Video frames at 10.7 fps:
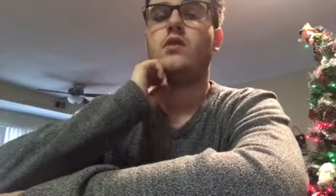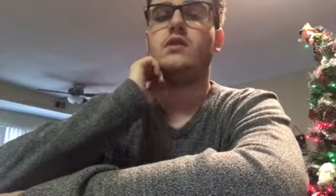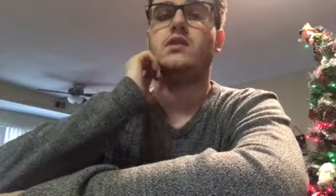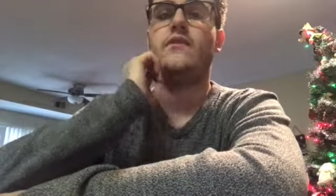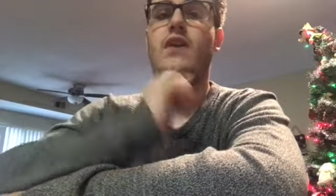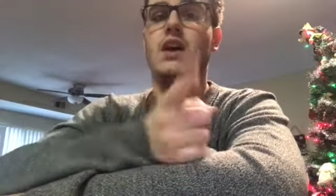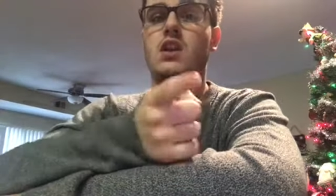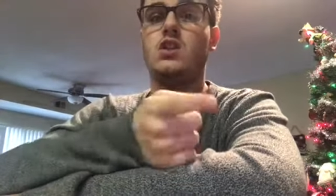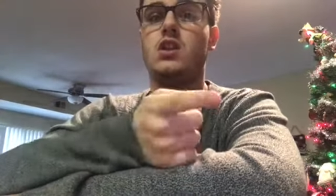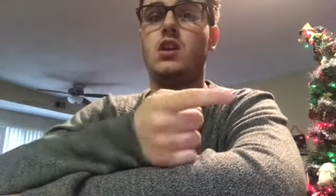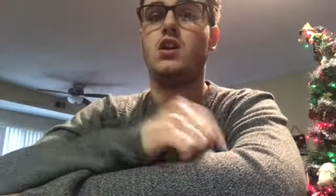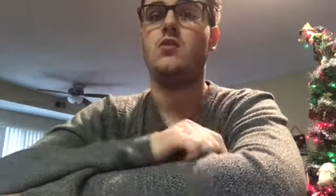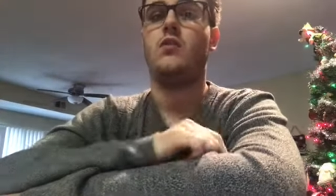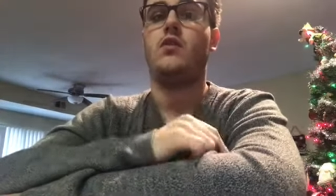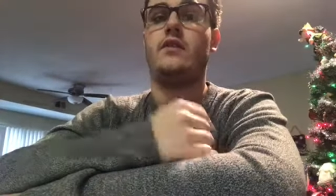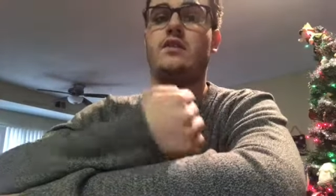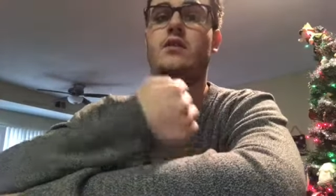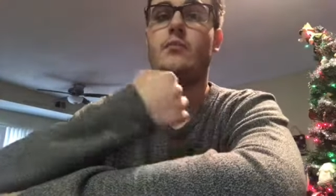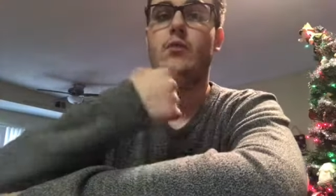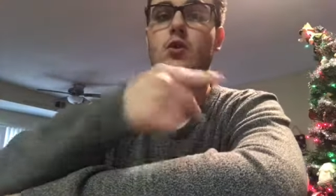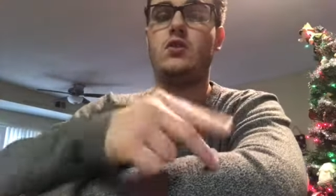lost Avicii, we lost the
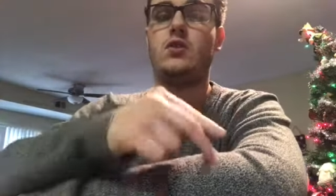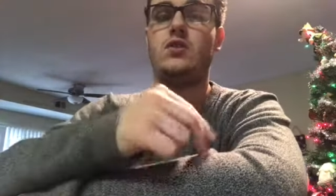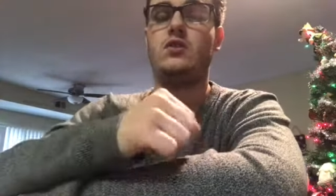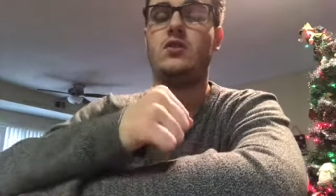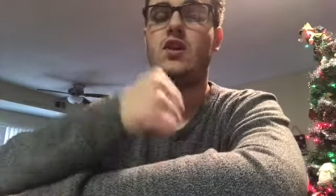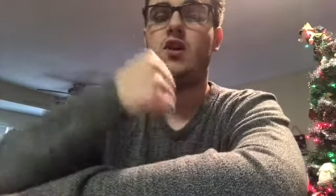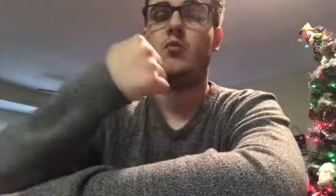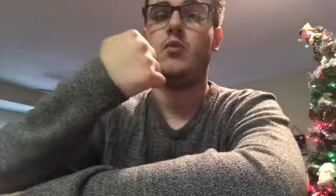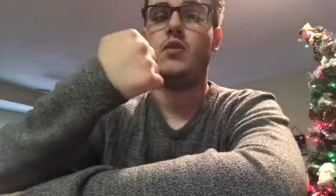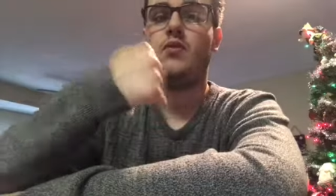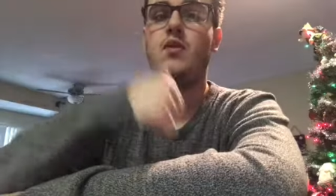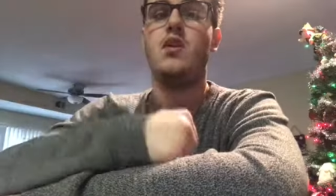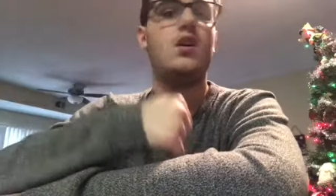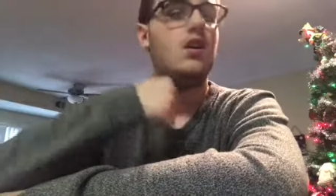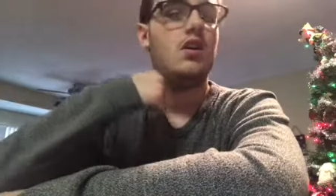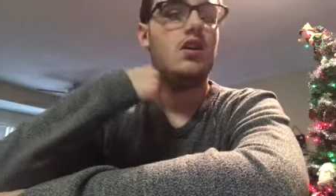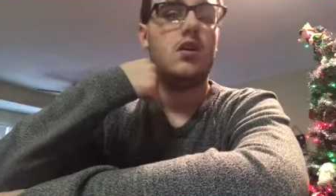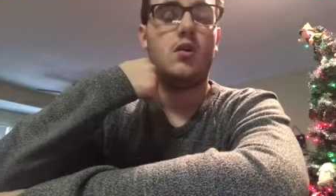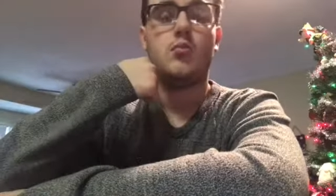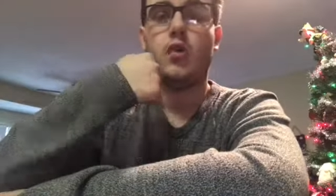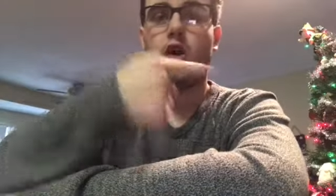Bushes, you know, both
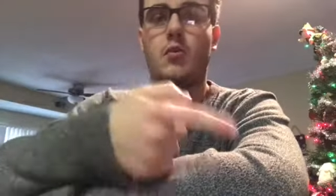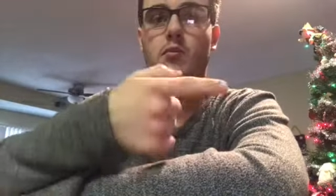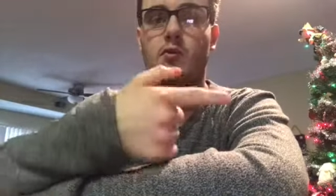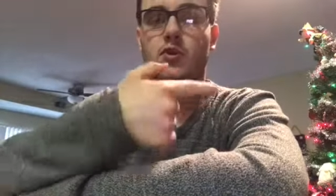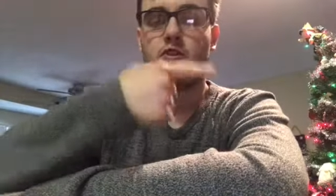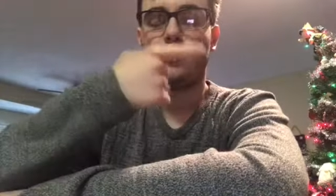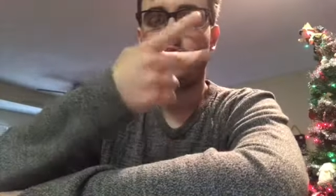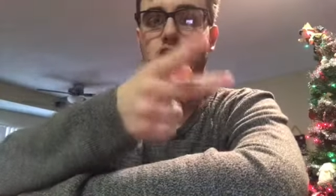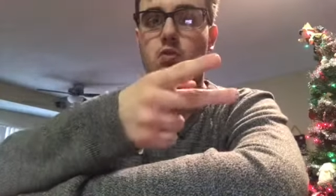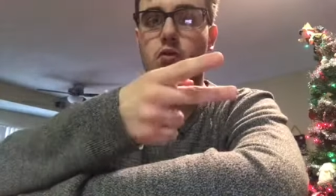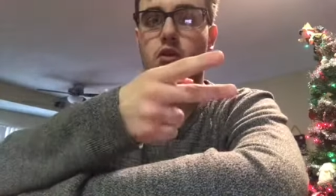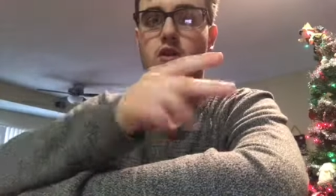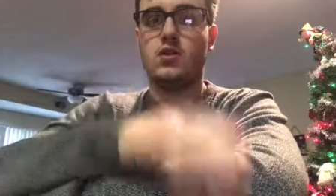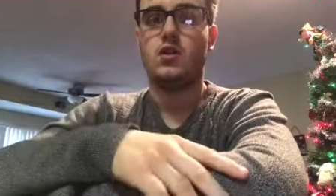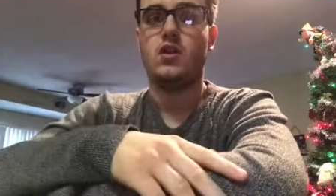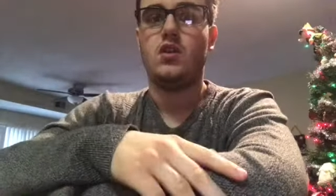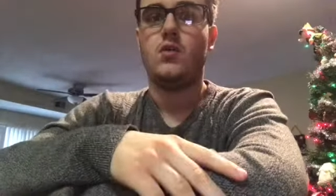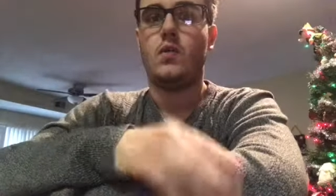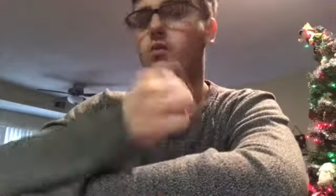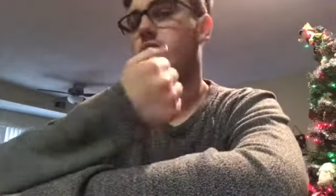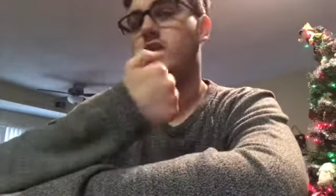Barbara Bush and George Bush.
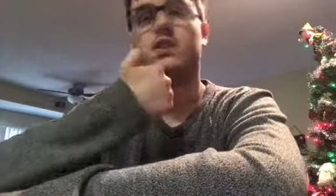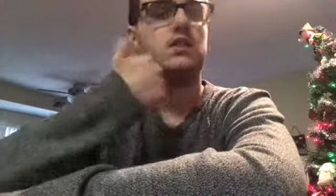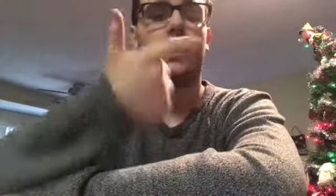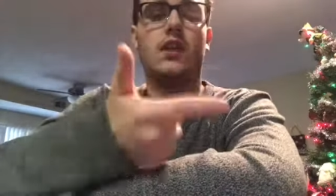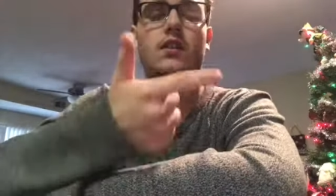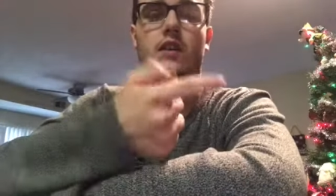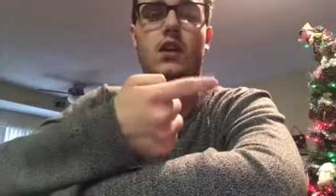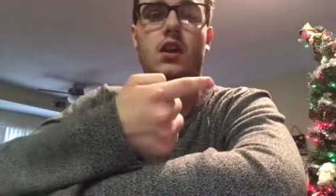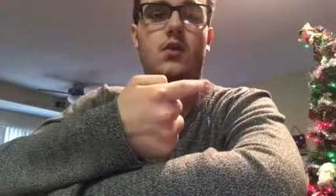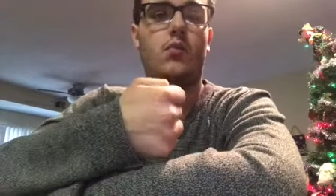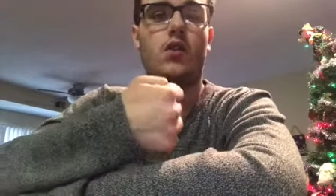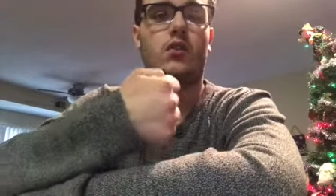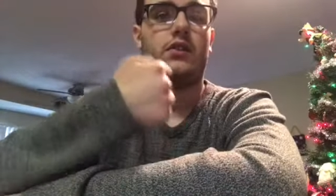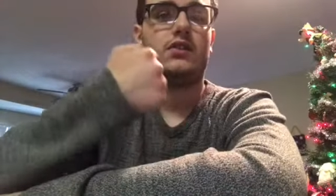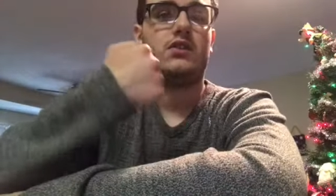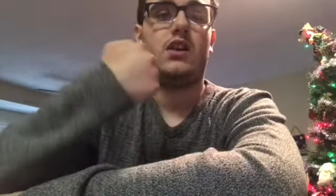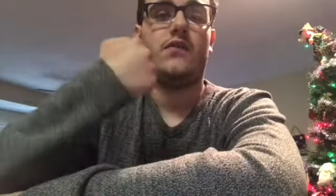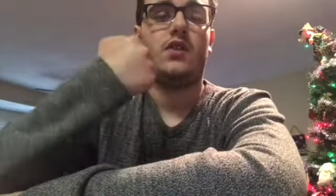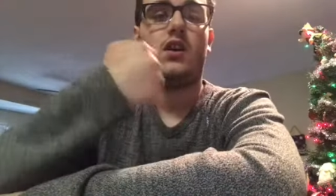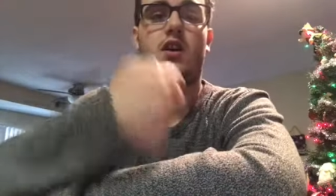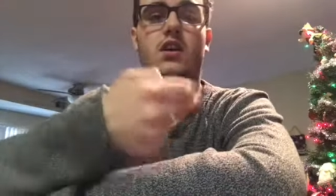We lost Stanley, we lost
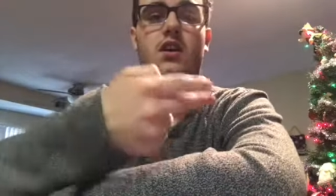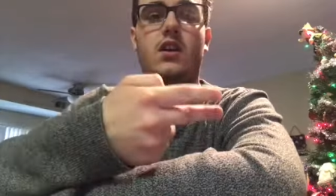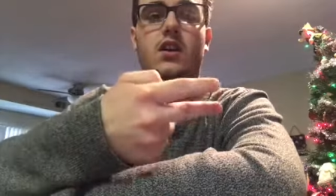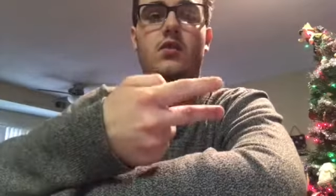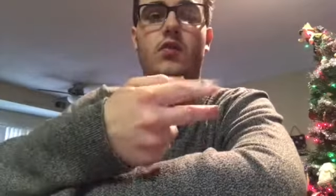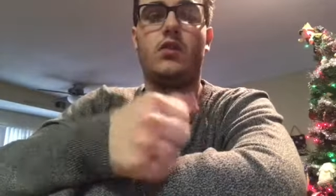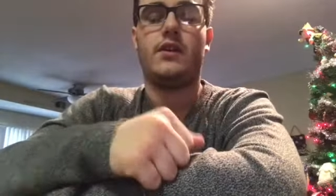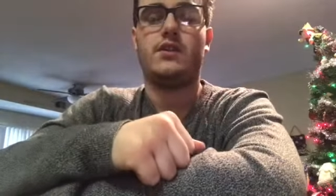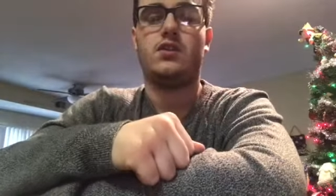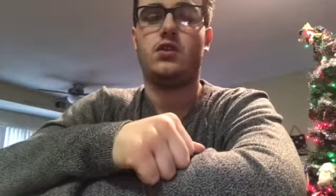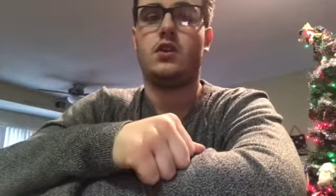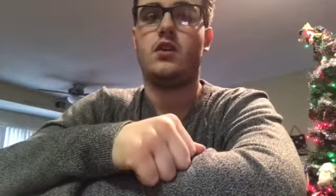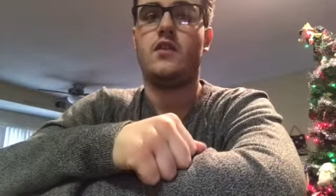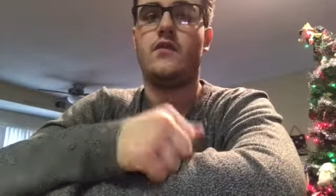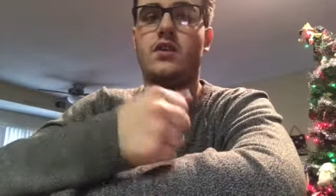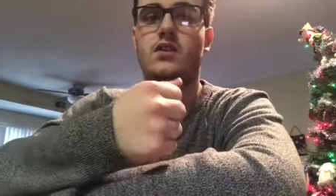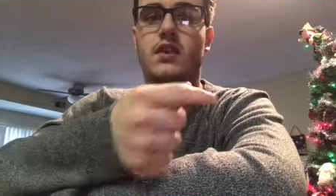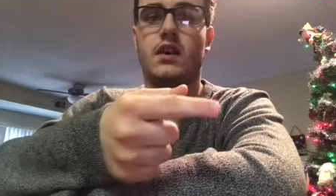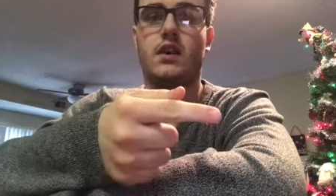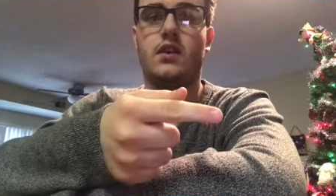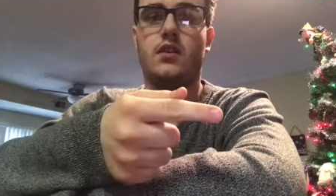Stephen Hawking, we lost Jerry Van
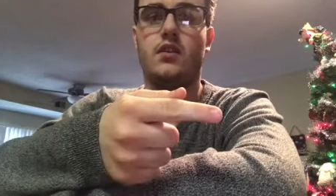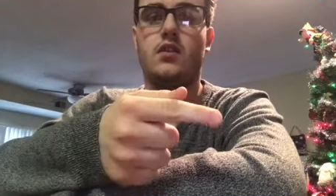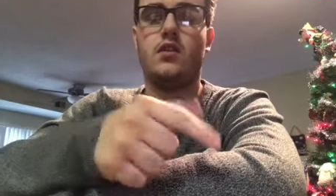Dyke.